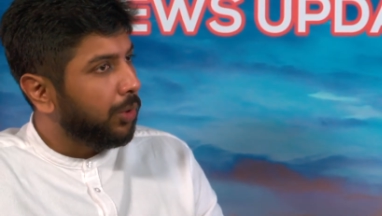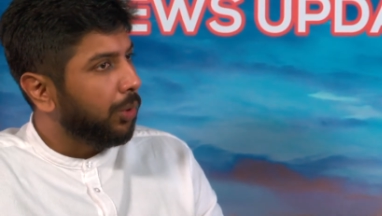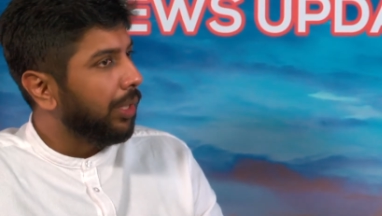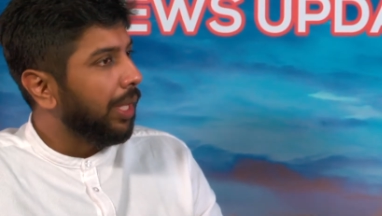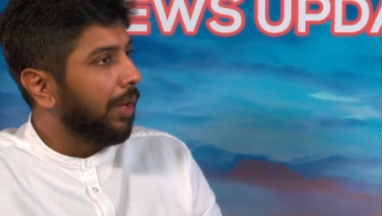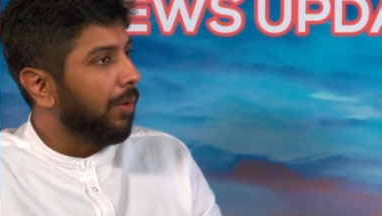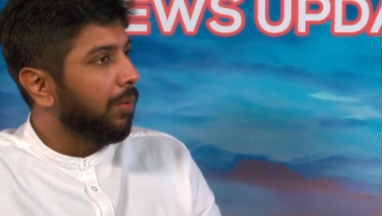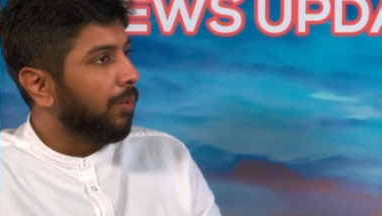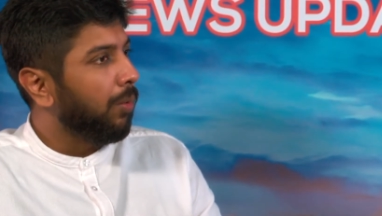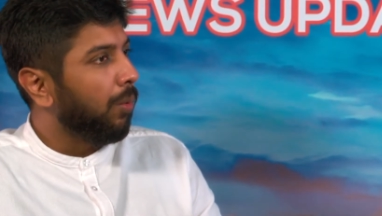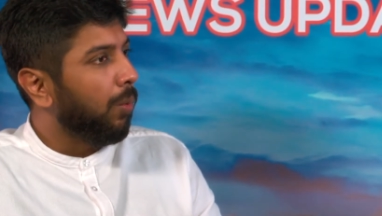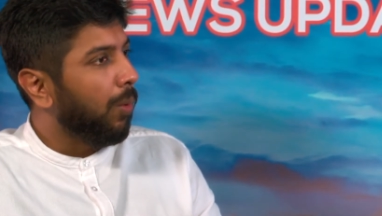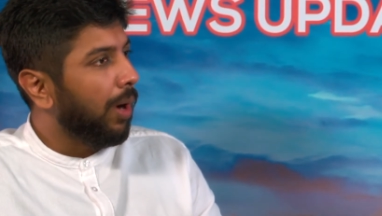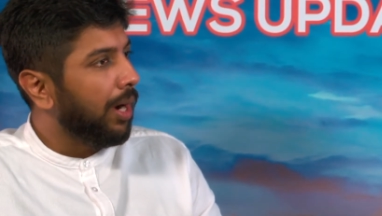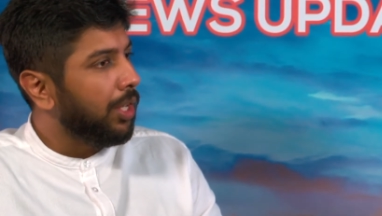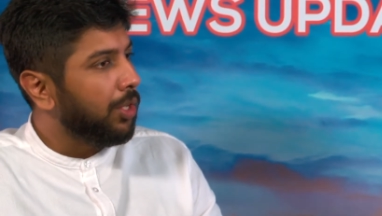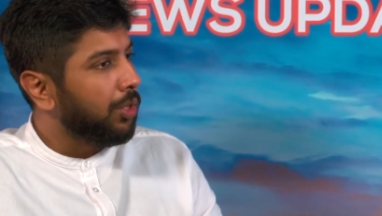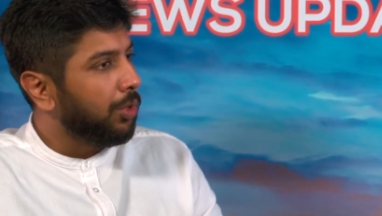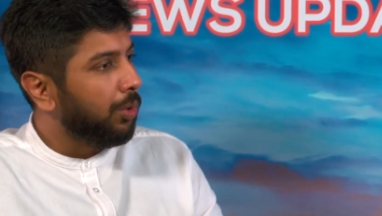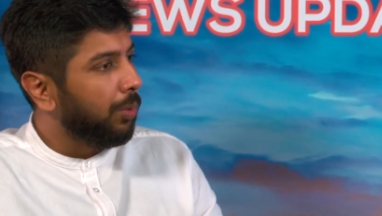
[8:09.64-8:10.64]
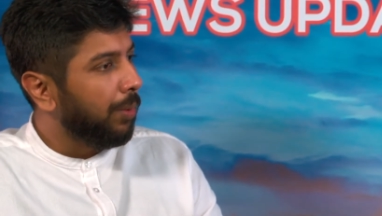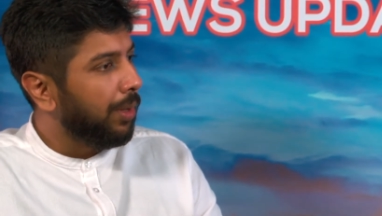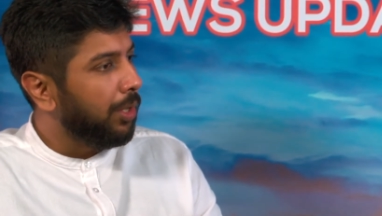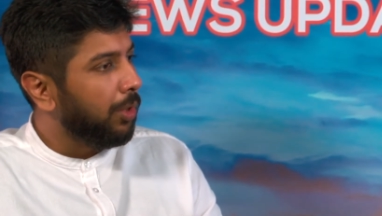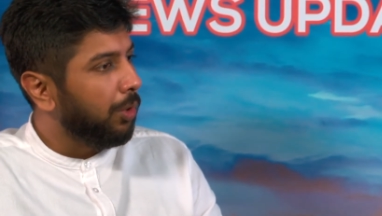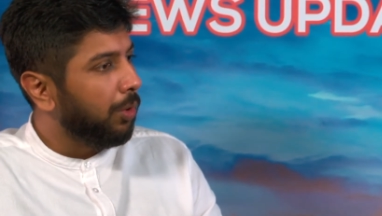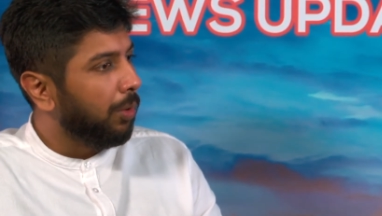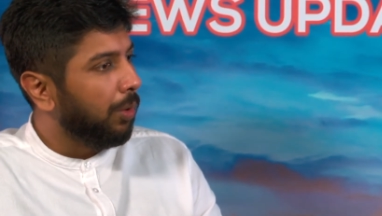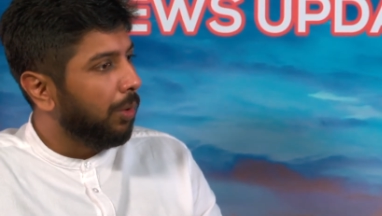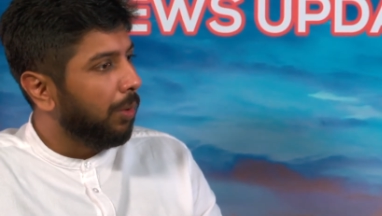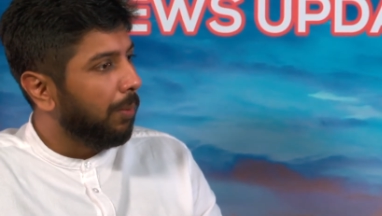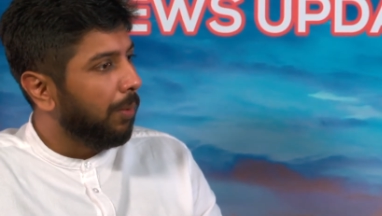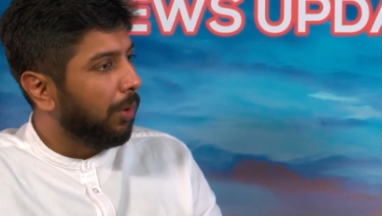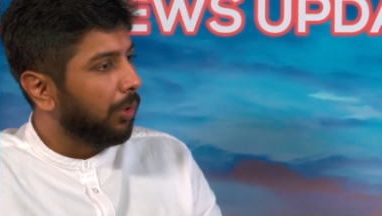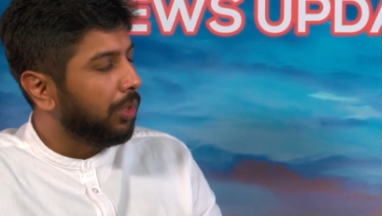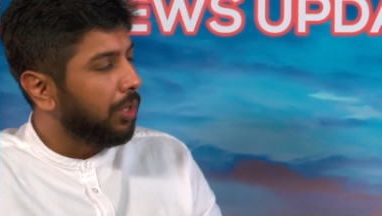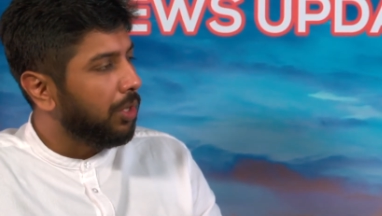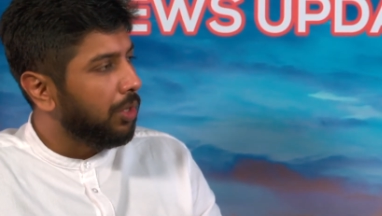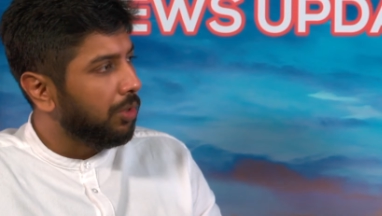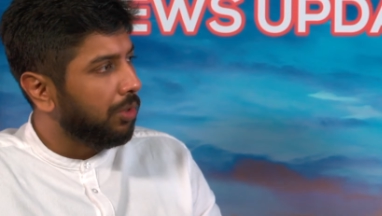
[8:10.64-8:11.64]
yeah. So then what did you do when you
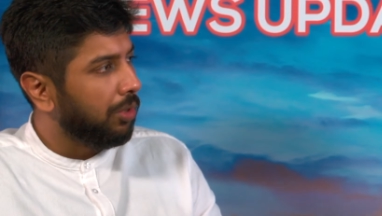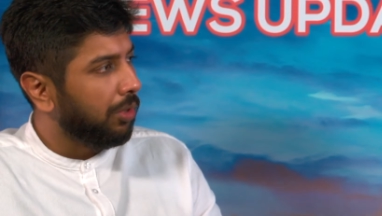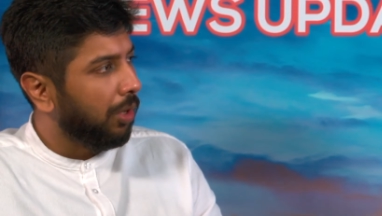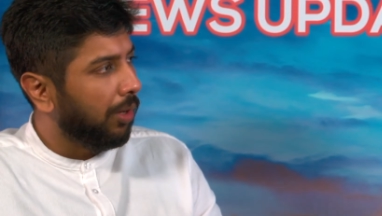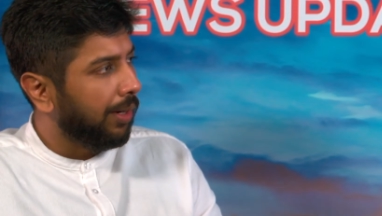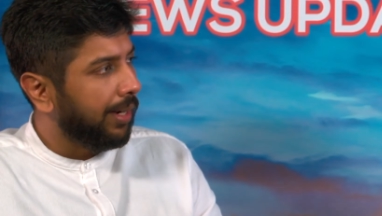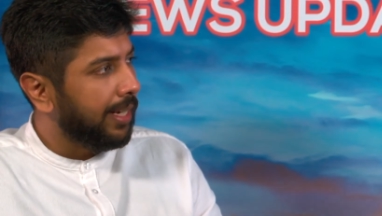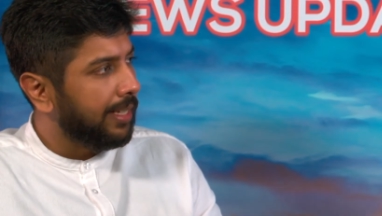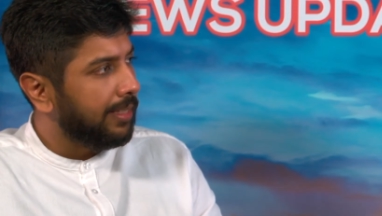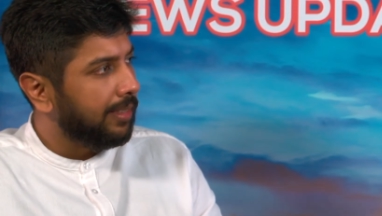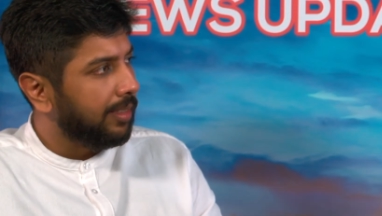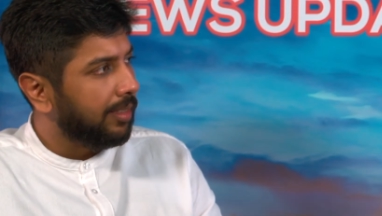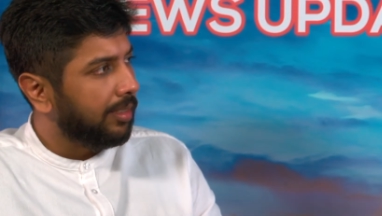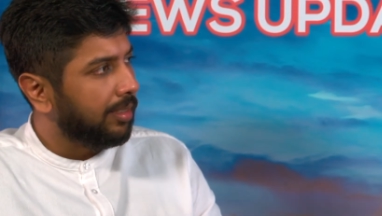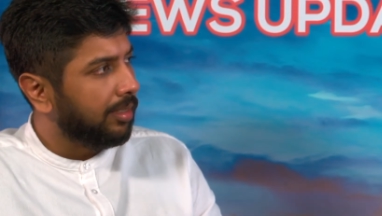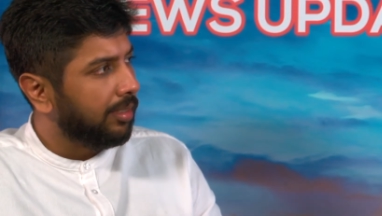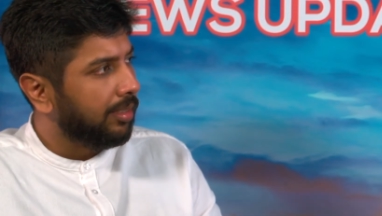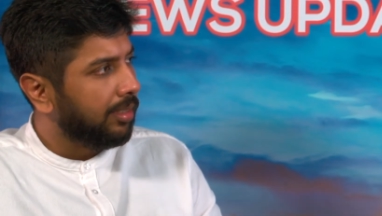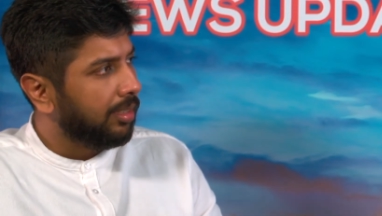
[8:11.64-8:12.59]
broke the news to the organisers?